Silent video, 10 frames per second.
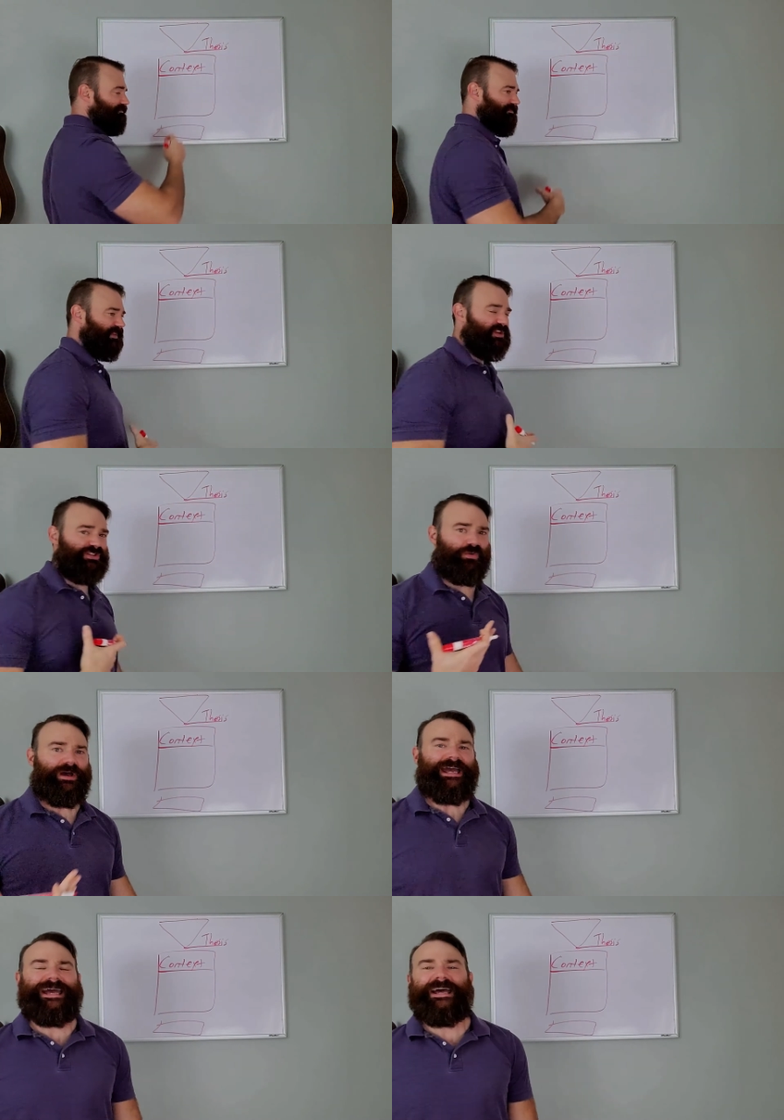So
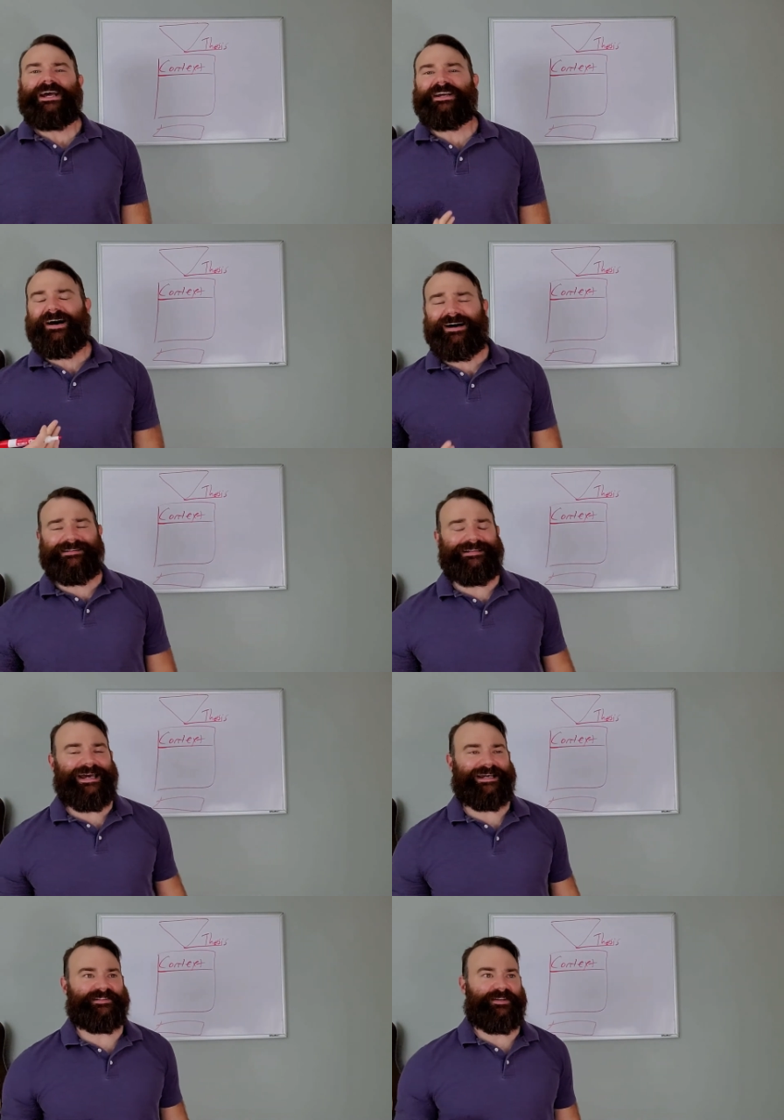
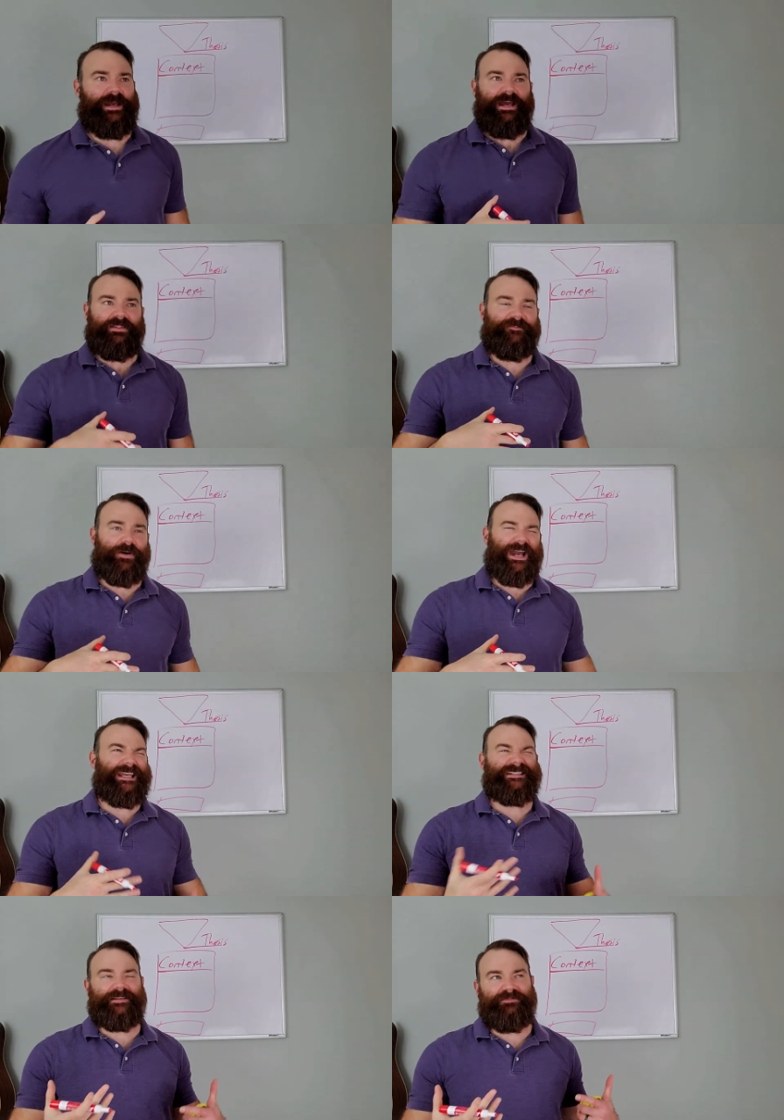context, I
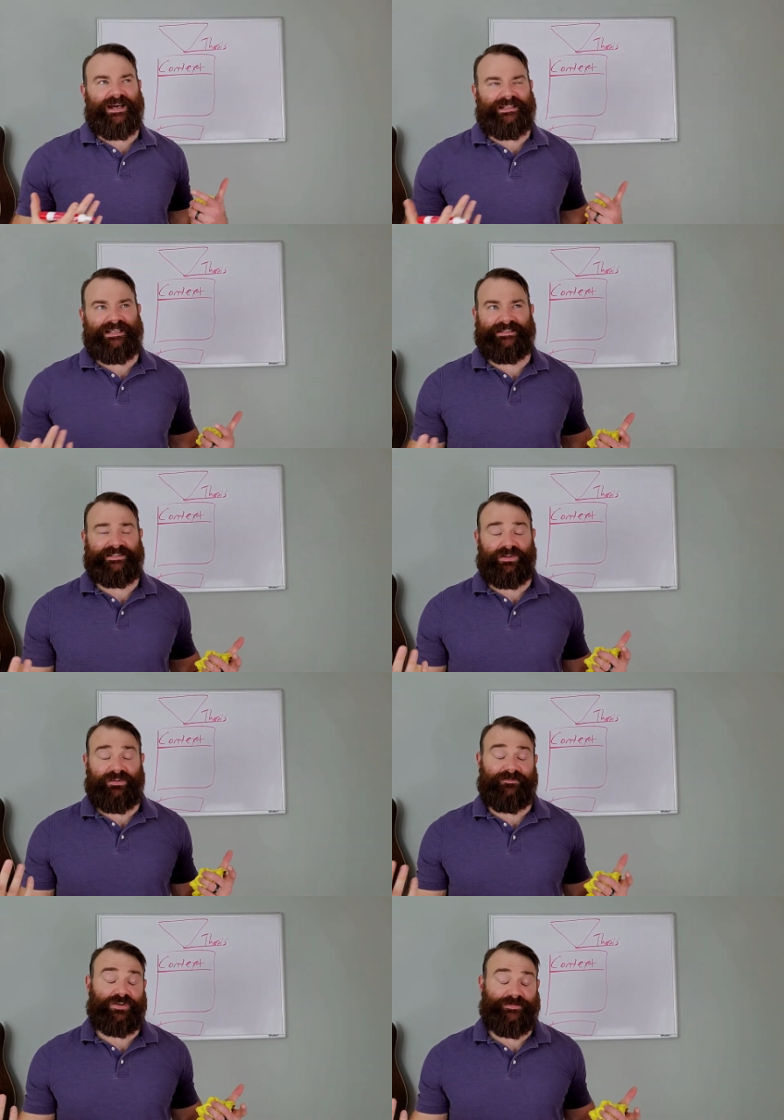guess not necessarily the
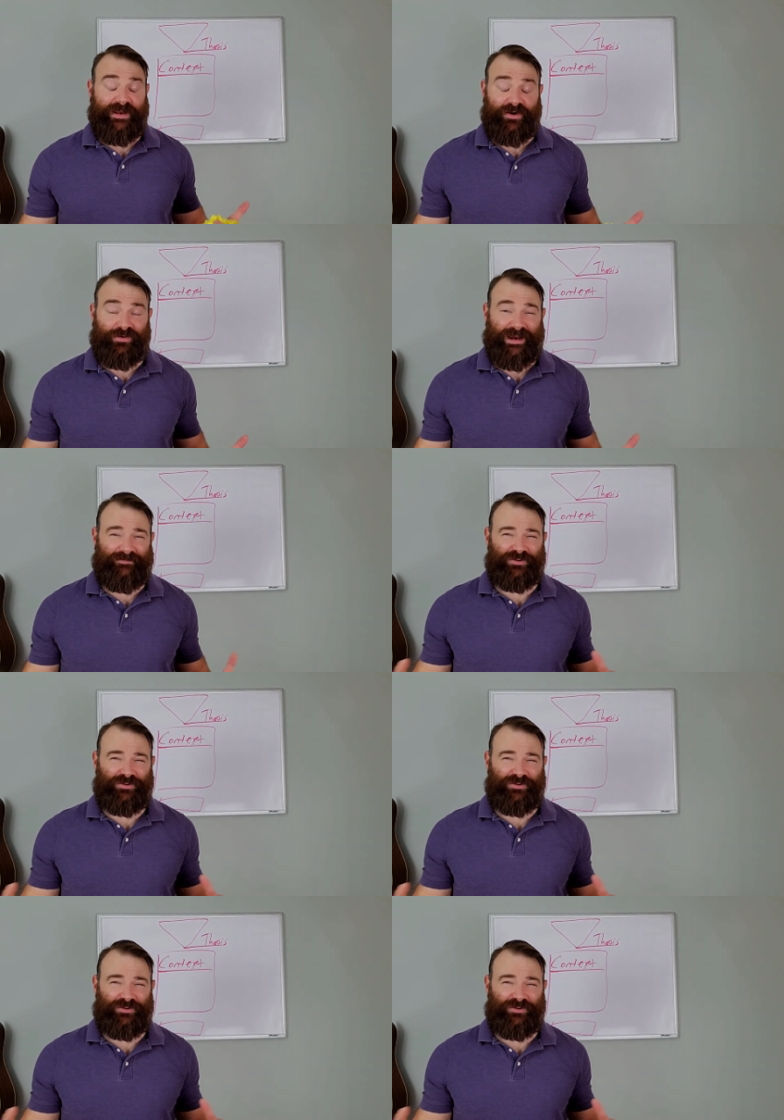first paragraph.